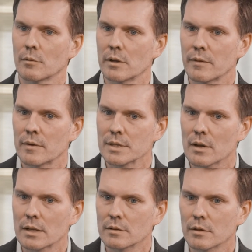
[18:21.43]
Well, you've given us a
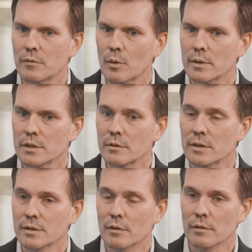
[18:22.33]
lot to look forward to. You're
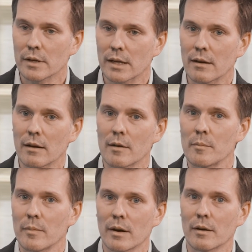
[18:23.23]
certainly,
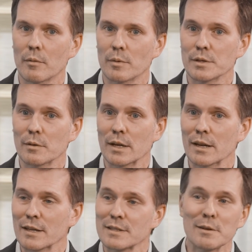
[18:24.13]
we're certainly going
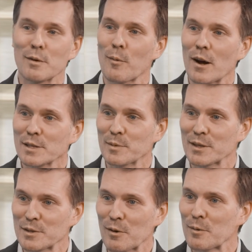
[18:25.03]
to continue to watch
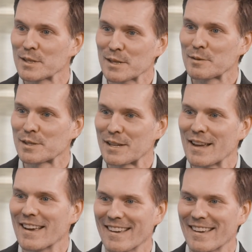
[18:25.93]
because you're always interesting,